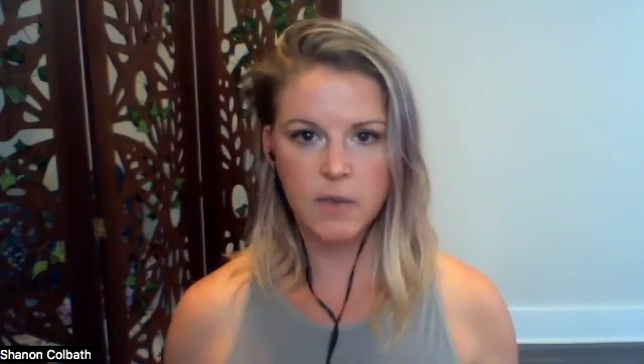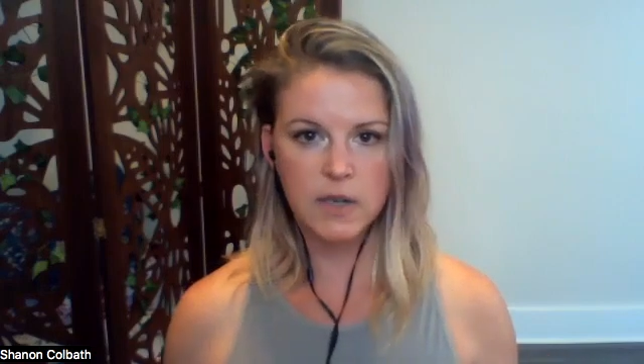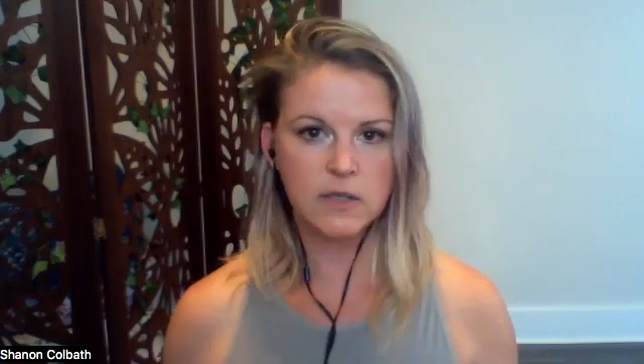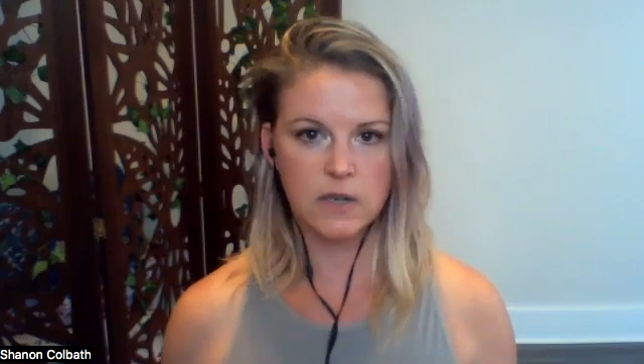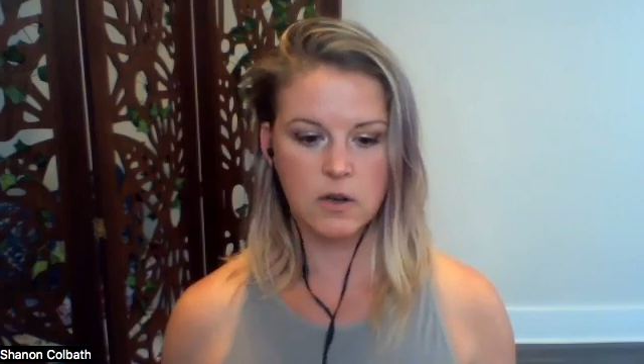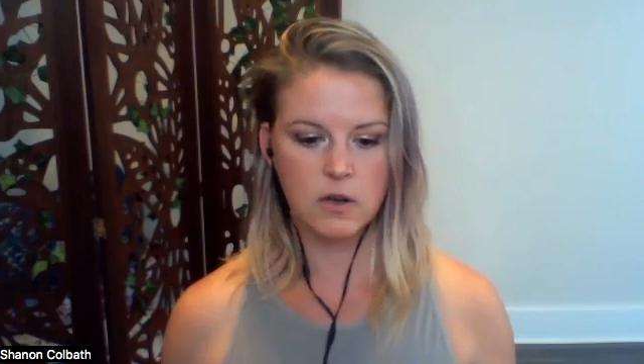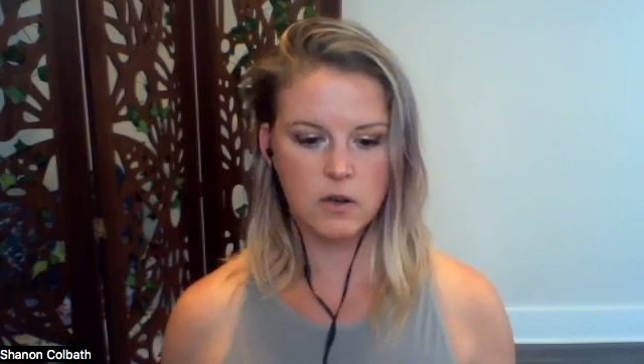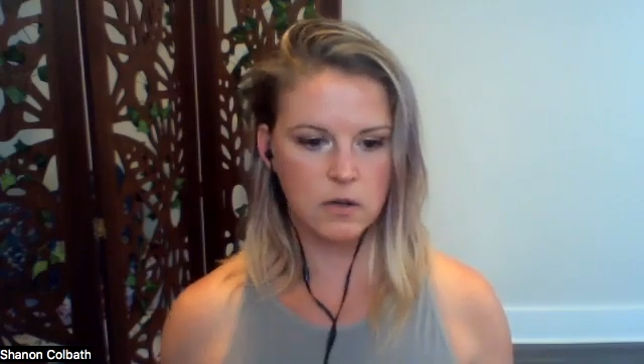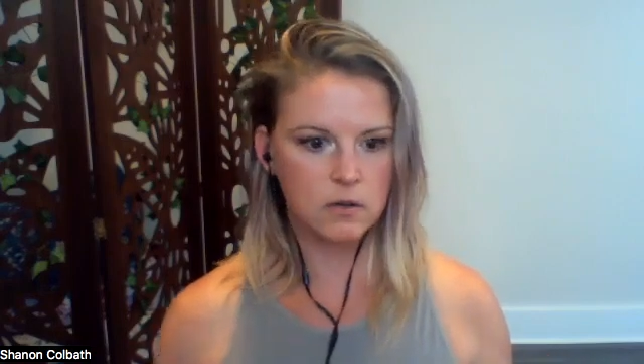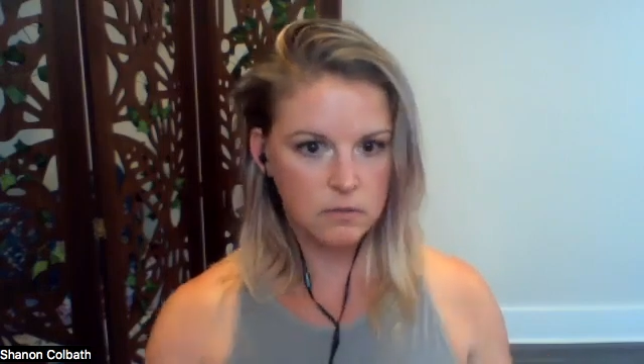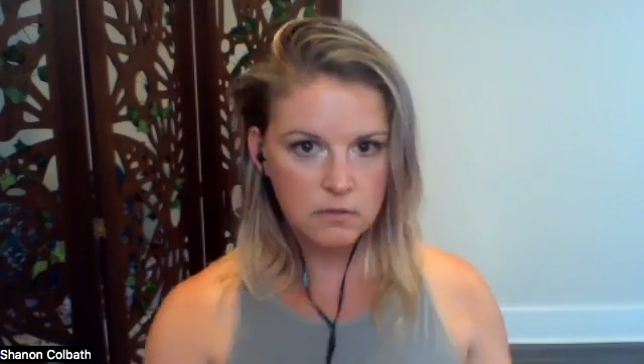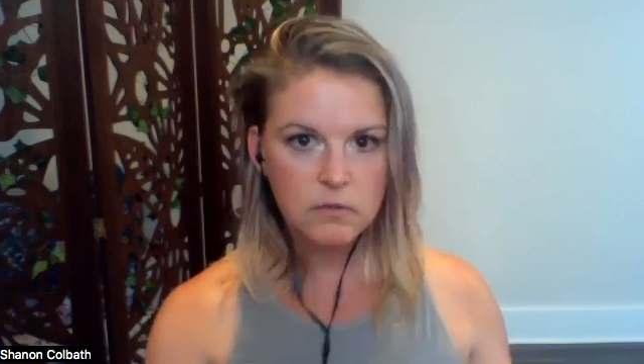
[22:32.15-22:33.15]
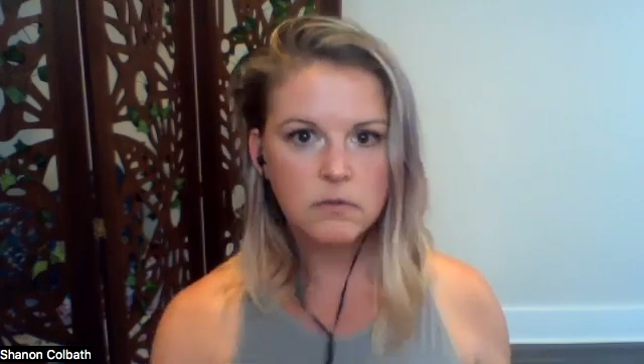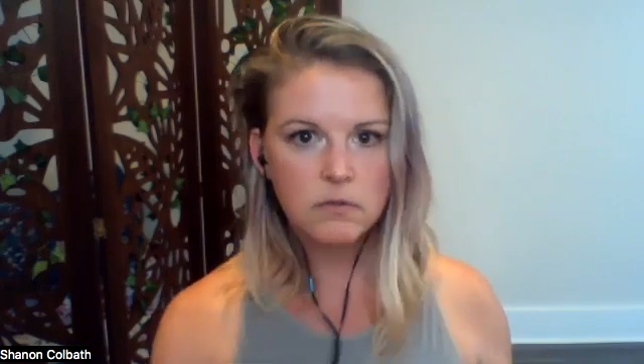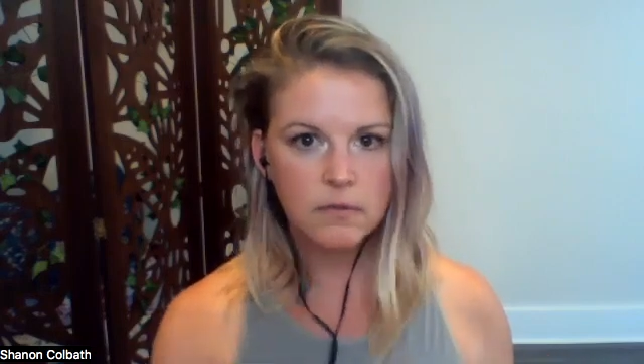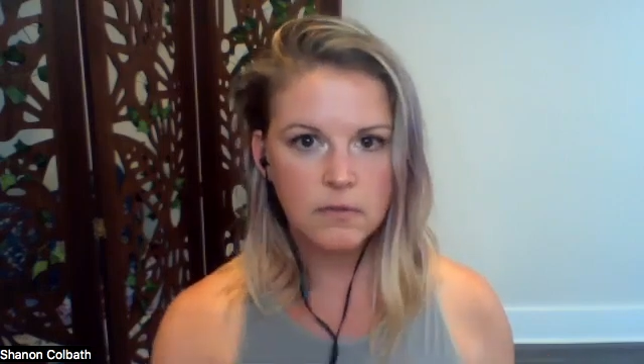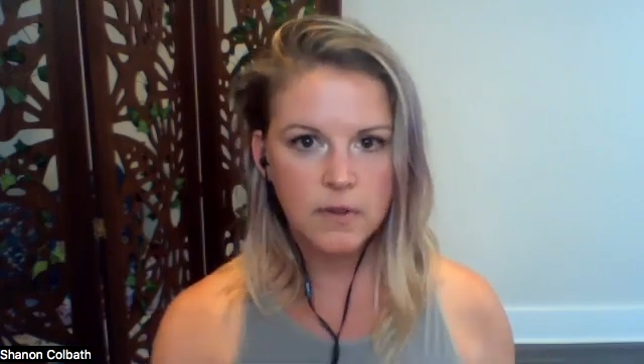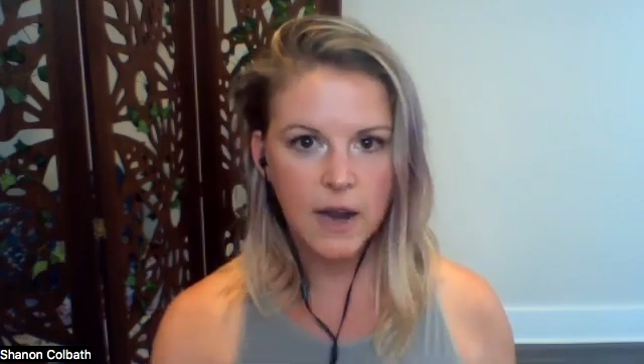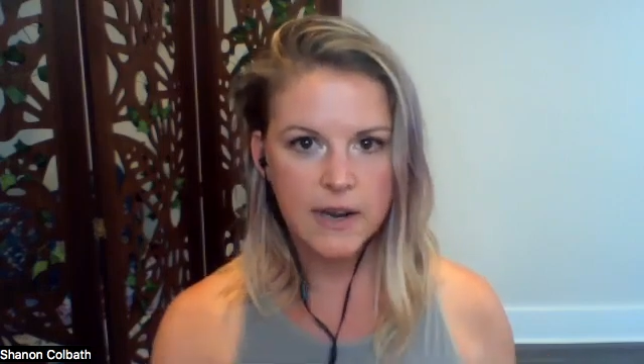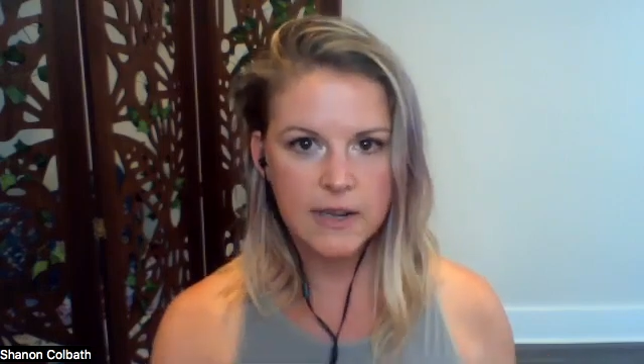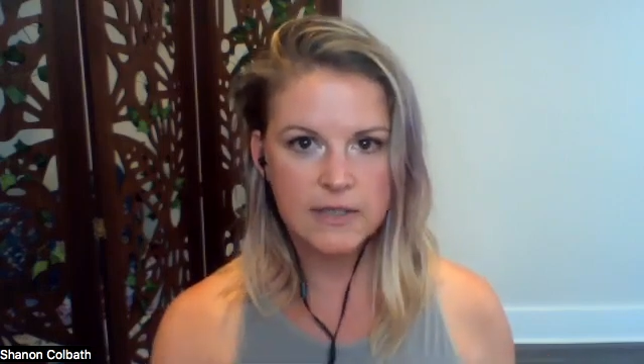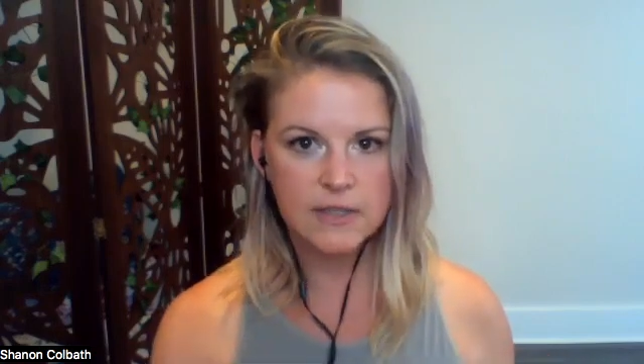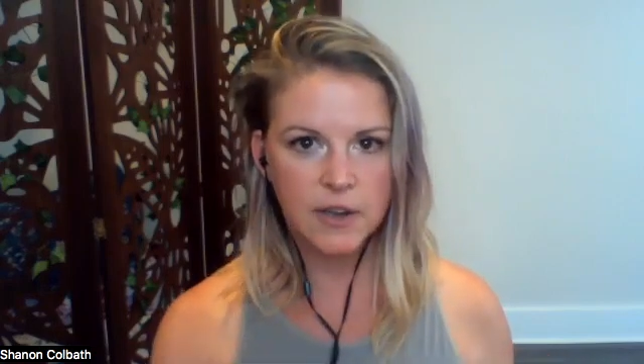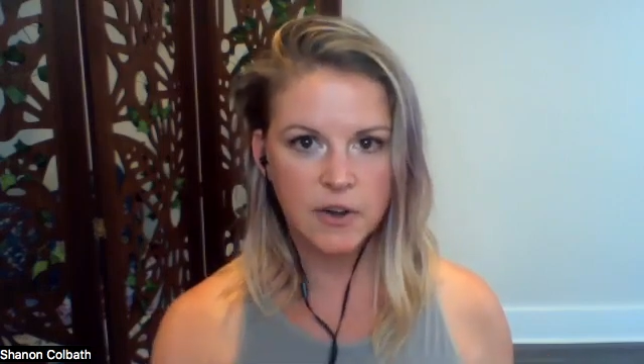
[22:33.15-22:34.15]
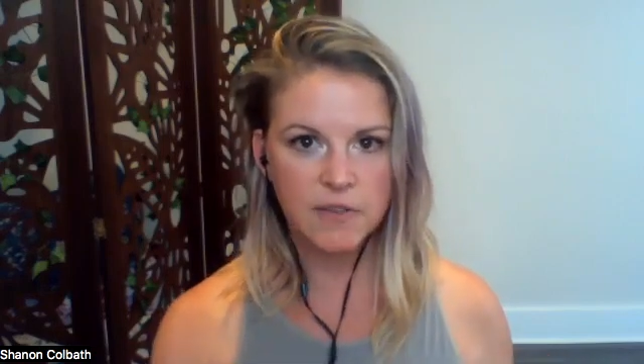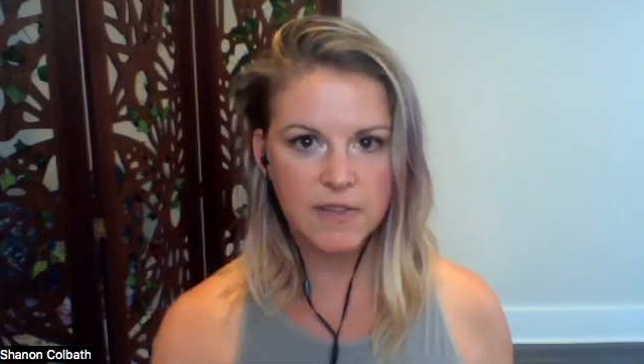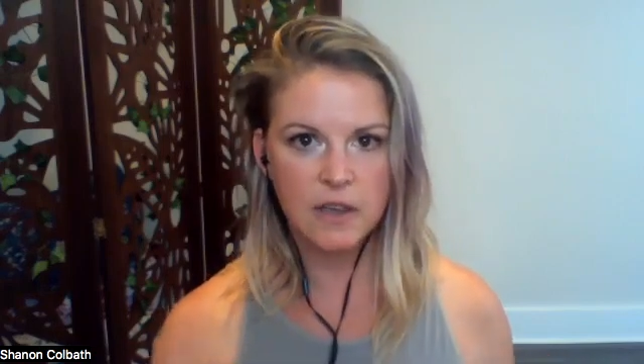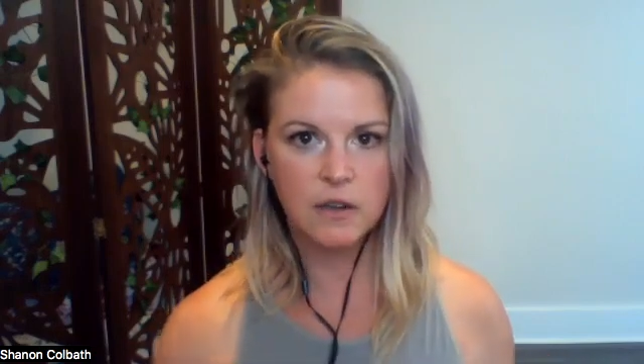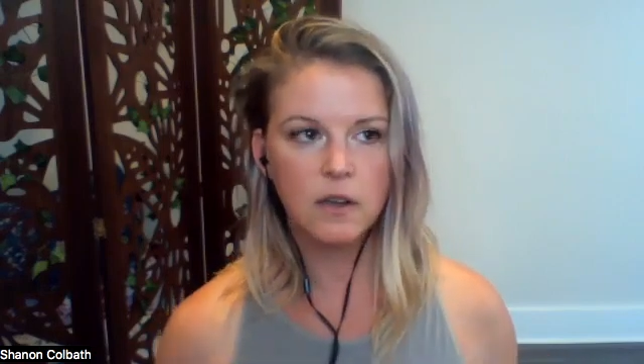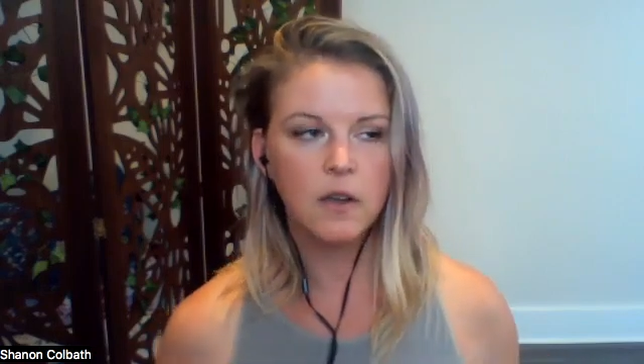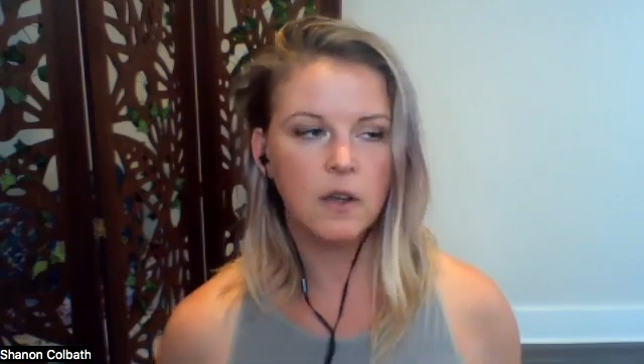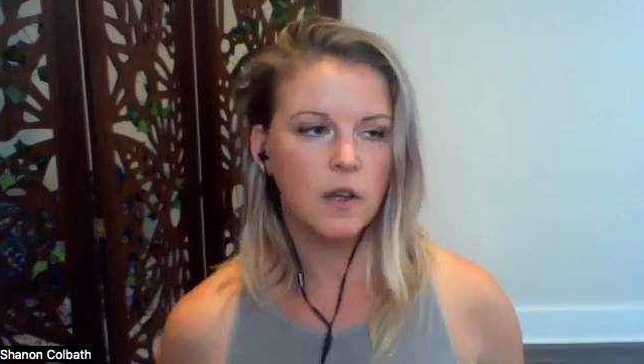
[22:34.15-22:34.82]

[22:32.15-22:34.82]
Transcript: until I need to intervene.